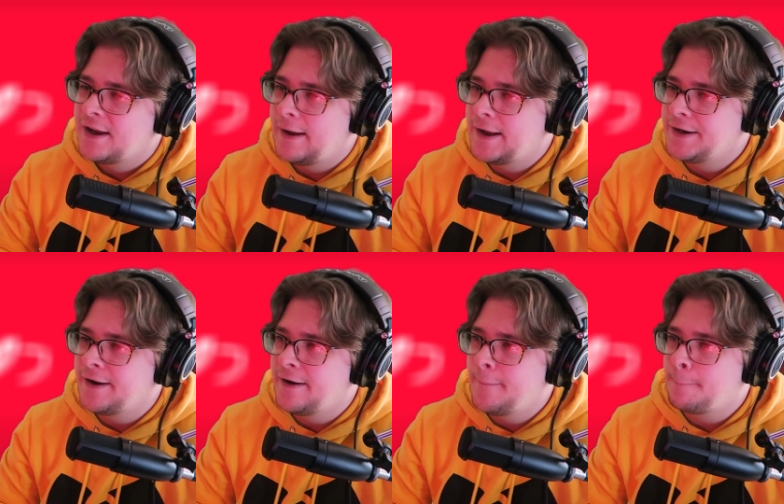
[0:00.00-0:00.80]

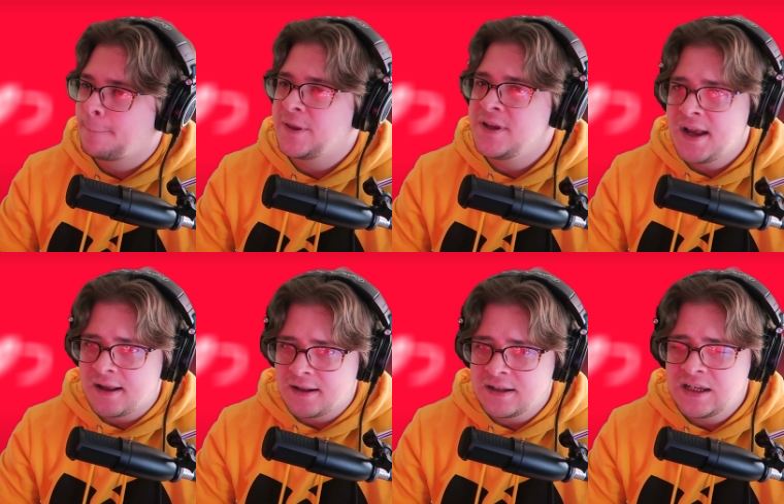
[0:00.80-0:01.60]
And yeah,
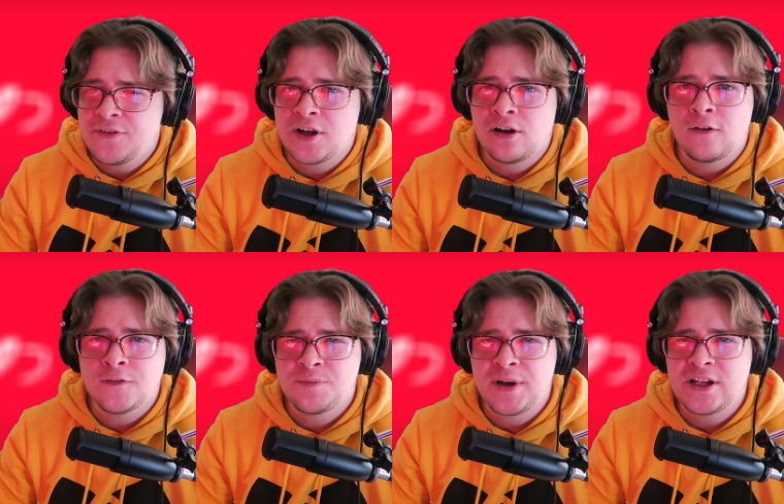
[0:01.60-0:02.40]
leaving a lot of
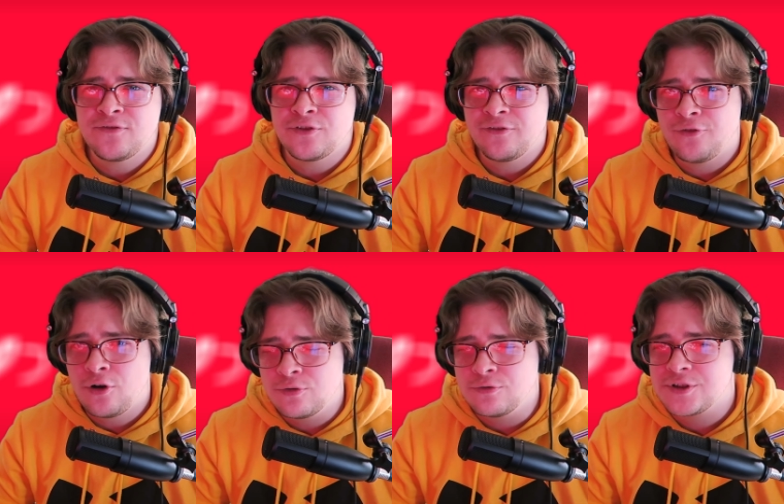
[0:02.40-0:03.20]
space for the
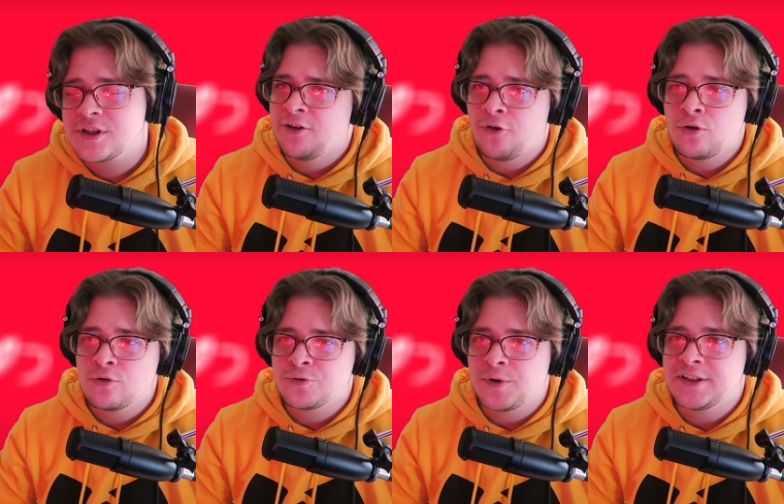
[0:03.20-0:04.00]
vocals. The
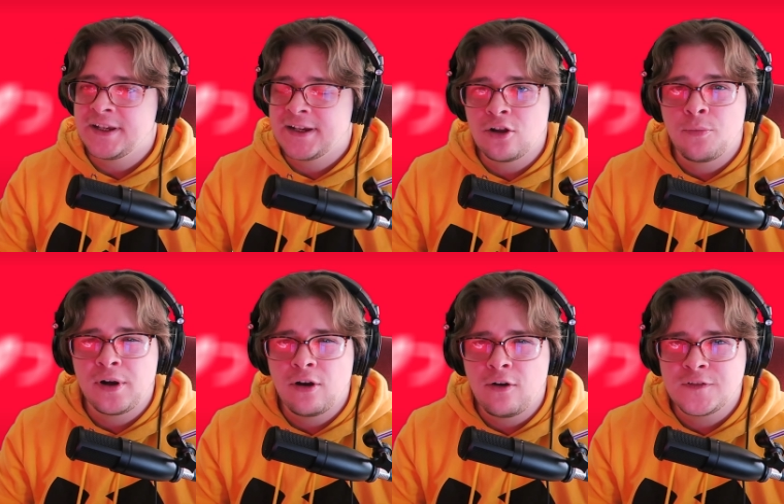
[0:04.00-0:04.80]
vocals were taking up a
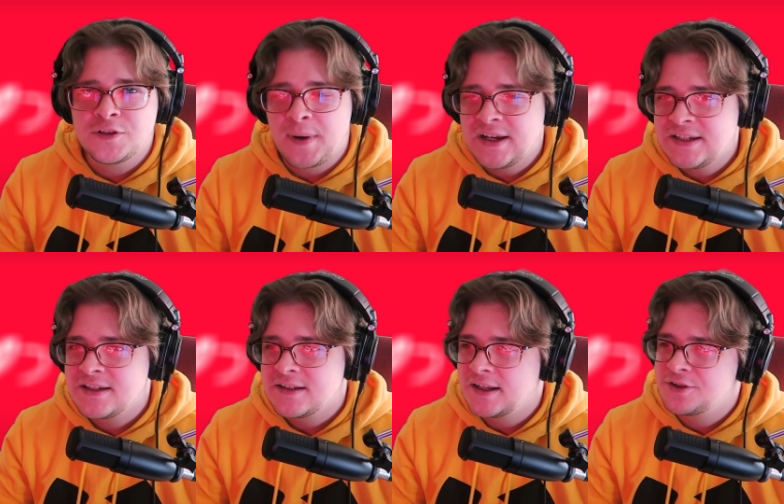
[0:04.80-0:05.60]
lot of space.
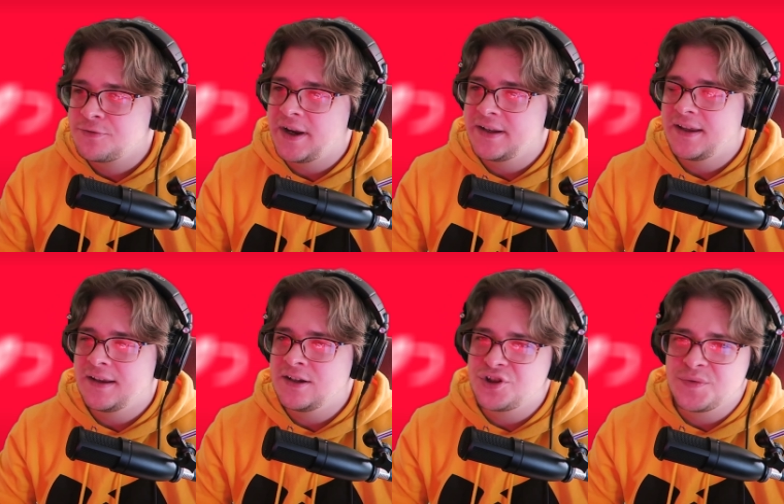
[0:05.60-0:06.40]
That's why
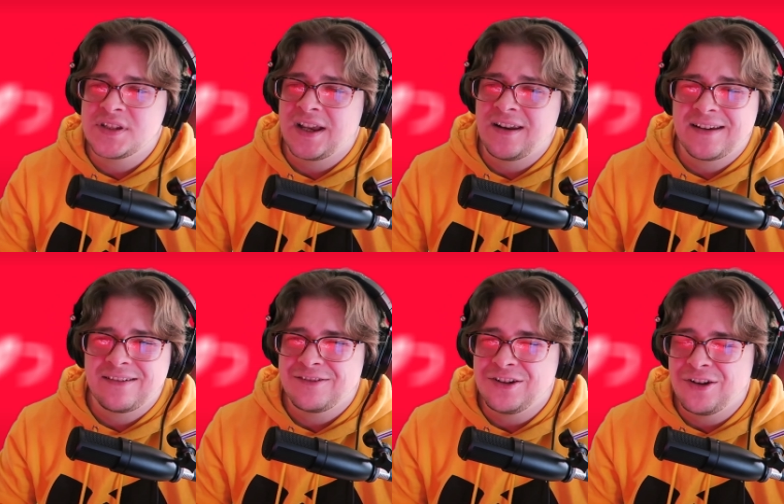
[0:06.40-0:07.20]
the instruments kind of,
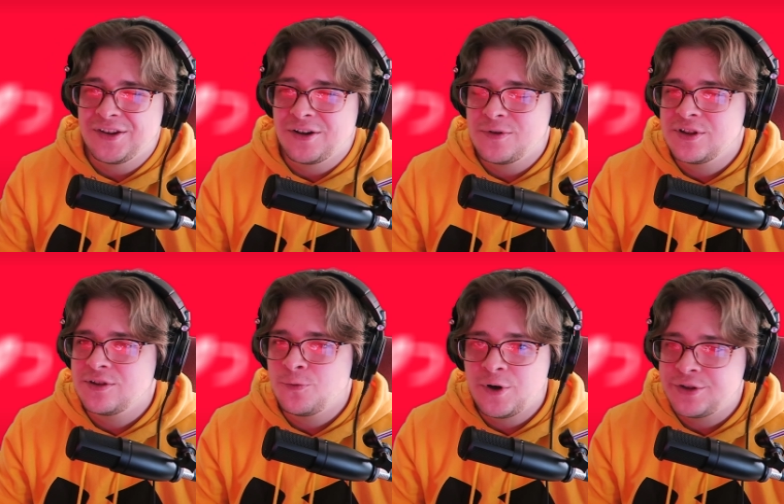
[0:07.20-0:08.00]
you know, they
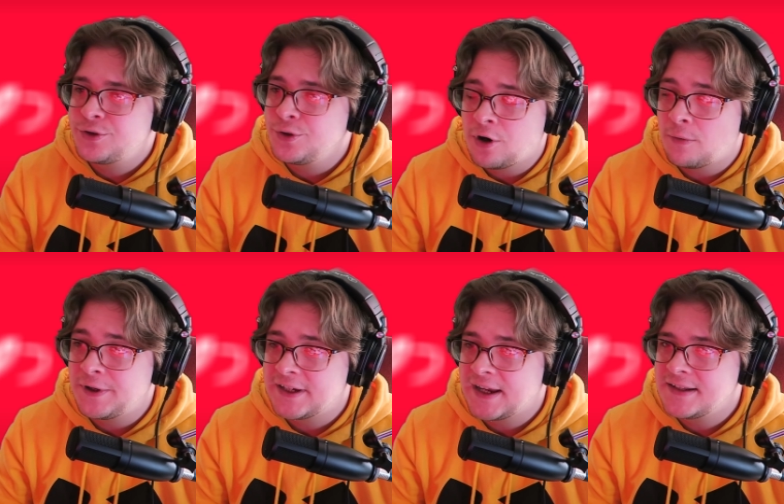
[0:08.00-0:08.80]
weren't too
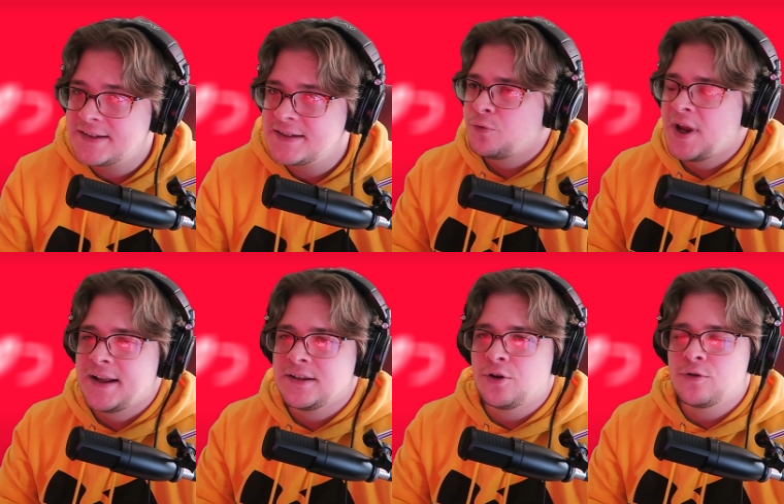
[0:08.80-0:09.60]
complicated. We
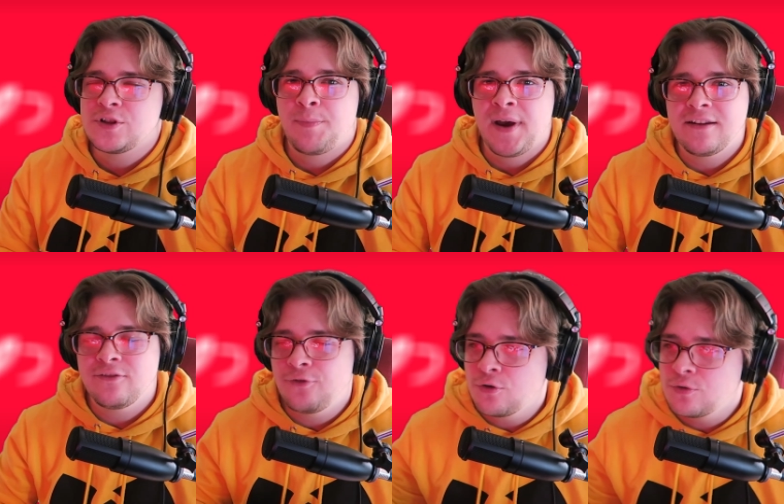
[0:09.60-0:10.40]
had those panned
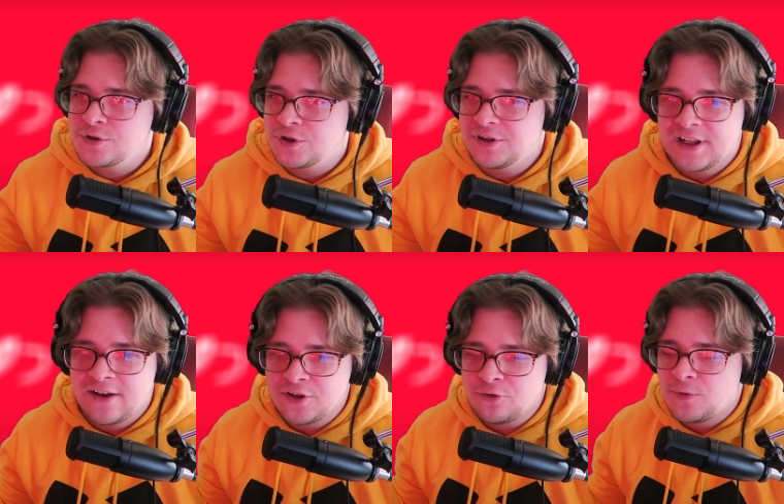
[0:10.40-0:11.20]
vocals on
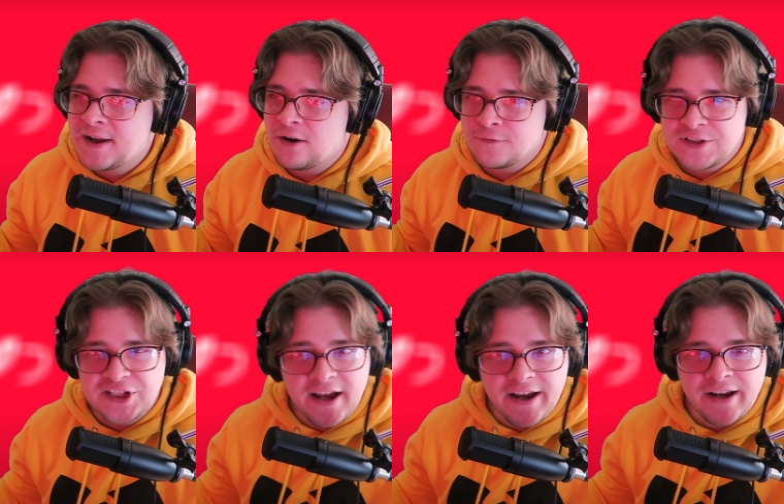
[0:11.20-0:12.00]
left and right of
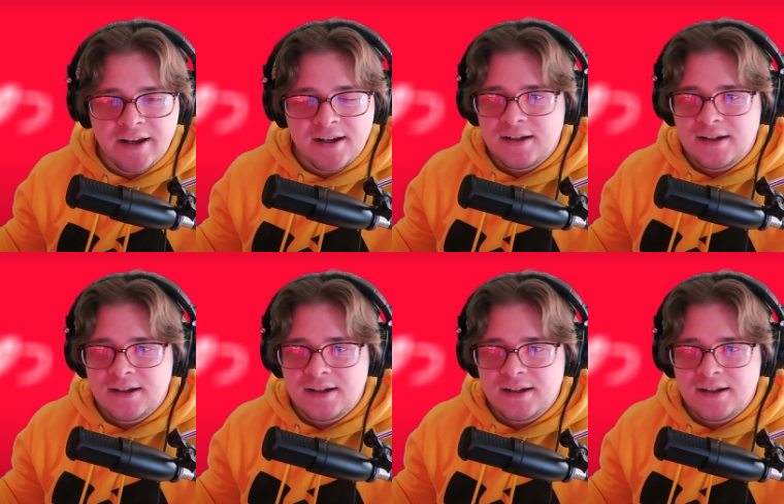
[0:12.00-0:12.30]
Psy,